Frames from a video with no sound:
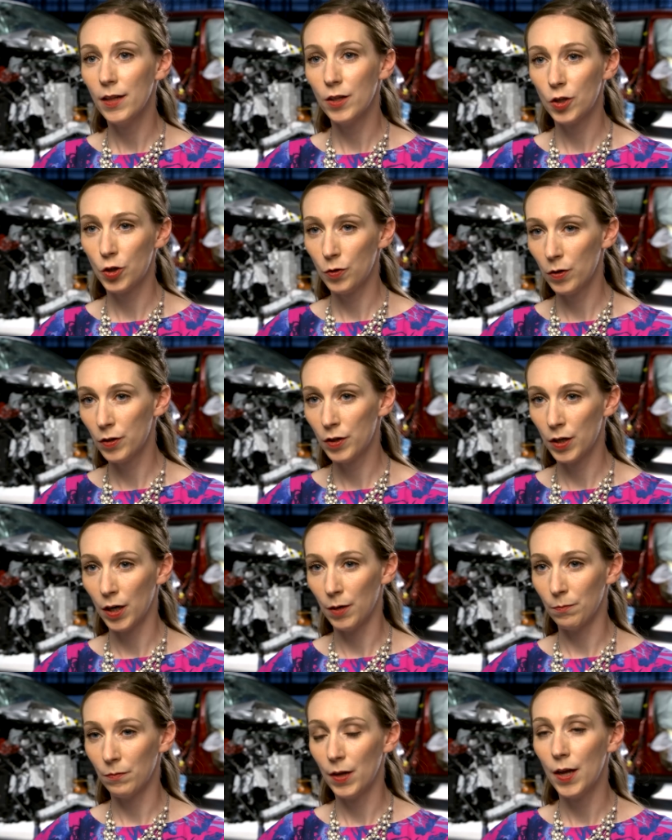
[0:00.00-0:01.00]
In the short
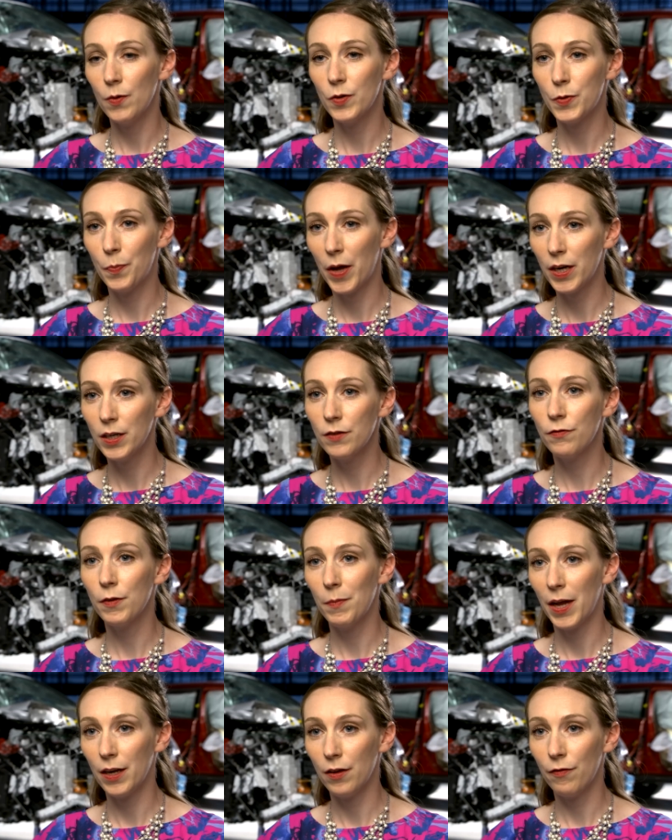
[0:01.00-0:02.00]
term, it was better for
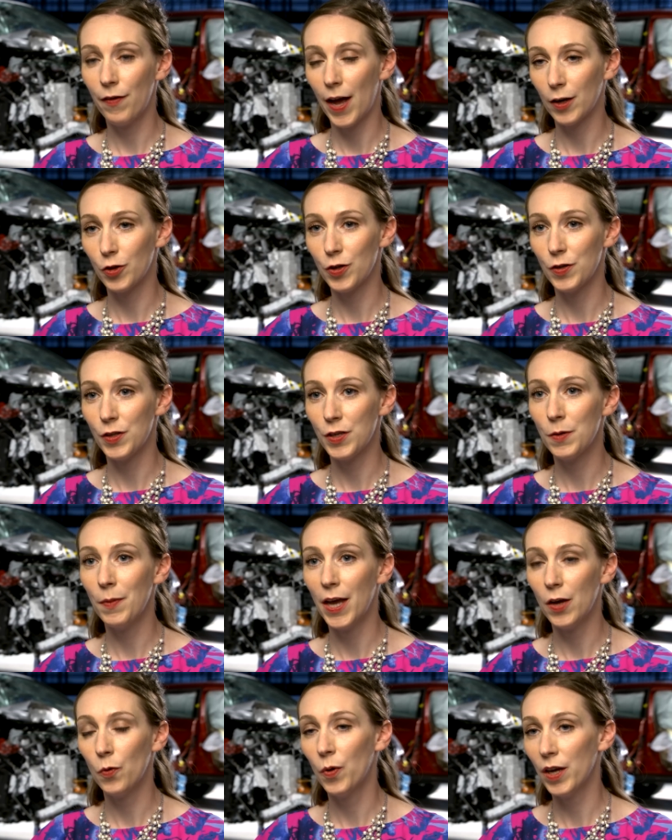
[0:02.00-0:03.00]
manufacturers to
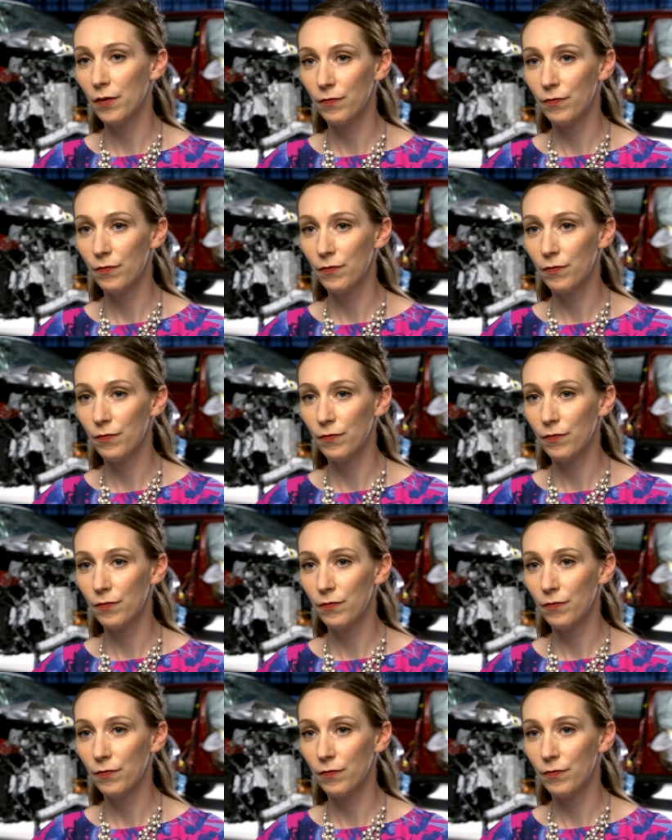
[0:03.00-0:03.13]
make quick